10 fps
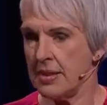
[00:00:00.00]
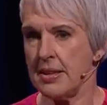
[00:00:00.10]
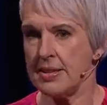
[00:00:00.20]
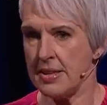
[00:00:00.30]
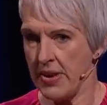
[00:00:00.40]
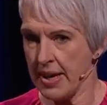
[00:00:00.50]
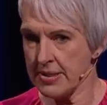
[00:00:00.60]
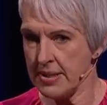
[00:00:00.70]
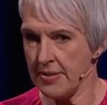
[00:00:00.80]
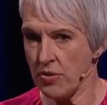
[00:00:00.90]
is a
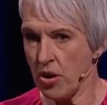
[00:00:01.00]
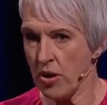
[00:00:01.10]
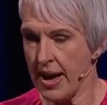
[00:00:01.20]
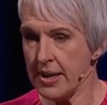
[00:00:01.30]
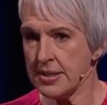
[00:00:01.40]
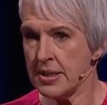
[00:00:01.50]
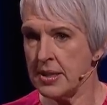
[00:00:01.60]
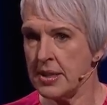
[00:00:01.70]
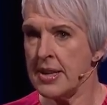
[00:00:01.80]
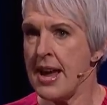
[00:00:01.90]
vaccine rollout,
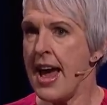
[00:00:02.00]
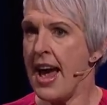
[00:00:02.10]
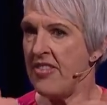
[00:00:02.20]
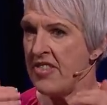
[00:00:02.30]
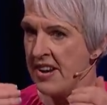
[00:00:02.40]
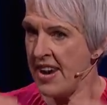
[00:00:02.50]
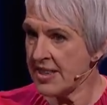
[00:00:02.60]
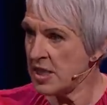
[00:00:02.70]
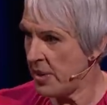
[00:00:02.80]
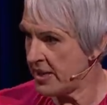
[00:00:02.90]
and the
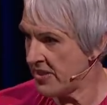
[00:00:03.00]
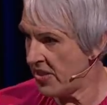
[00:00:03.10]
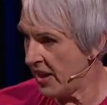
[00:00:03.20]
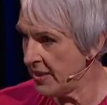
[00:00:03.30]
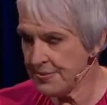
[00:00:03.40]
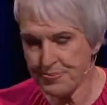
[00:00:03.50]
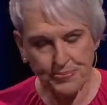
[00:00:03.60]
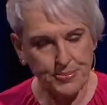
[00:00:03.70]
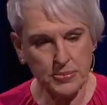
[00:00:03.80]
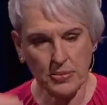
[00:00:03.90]
next best thing
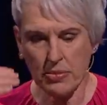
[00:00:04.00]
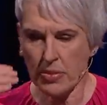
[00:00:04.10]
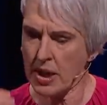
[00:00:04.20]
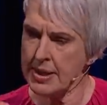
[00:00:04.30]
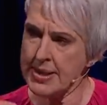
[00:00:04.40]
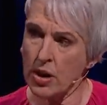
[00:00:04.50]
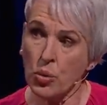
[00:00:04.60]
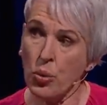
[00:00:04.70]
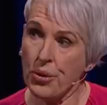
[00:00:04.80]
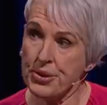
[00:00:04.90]
is our
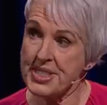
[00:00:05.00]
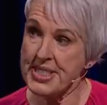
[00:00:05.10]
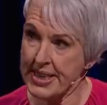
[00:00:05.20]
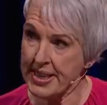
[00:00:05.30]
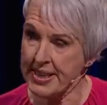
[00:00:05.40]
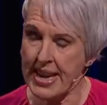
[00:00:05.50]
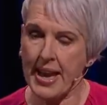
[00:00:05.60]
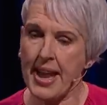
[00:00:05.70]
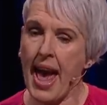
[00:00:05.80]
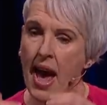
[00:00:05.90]
quarantine
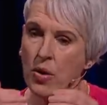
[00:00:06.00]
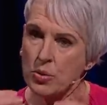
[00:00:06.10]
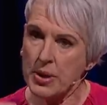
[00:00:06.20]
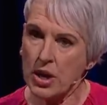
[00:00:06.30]
and how are we